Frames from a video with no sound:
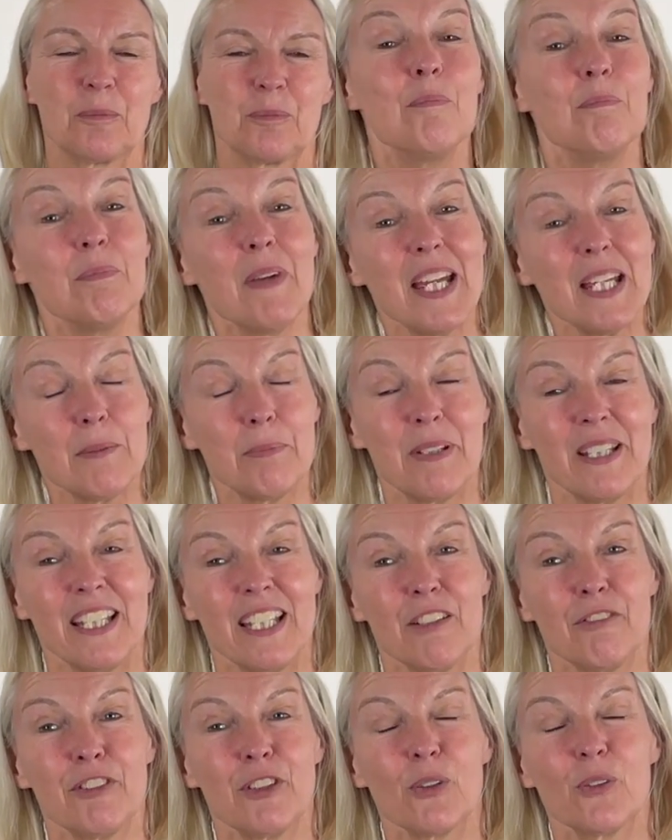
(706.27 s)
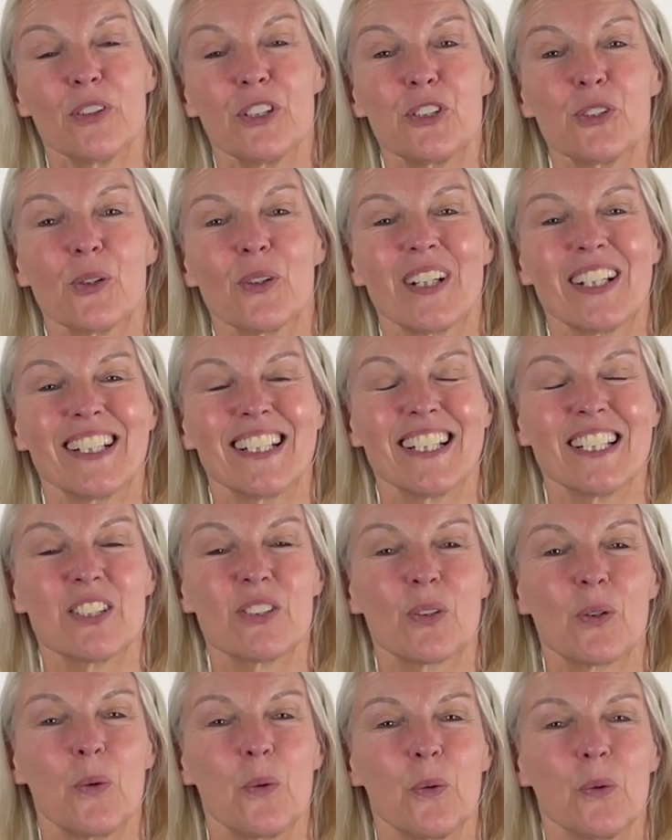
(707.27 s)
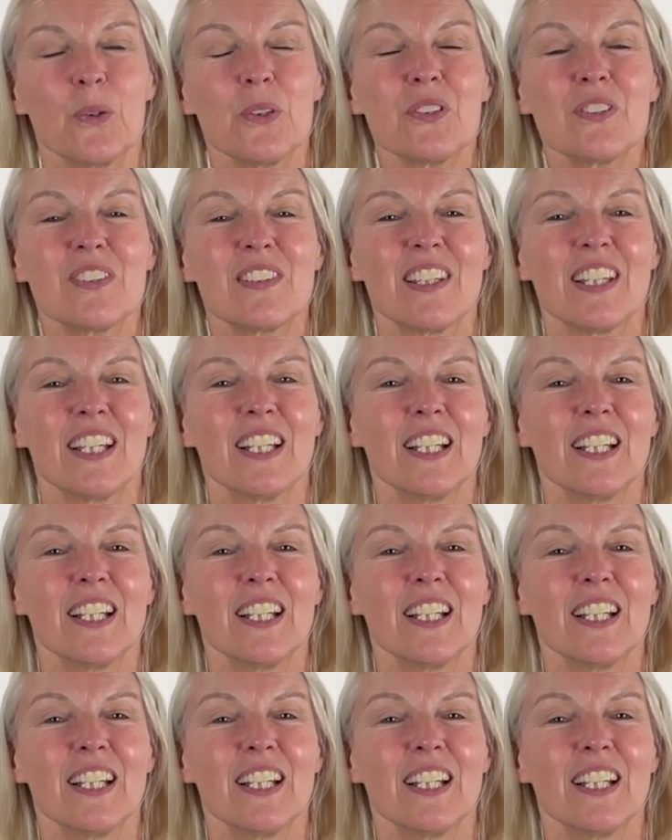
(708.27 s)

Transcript: Maybe if you're enjoying this course,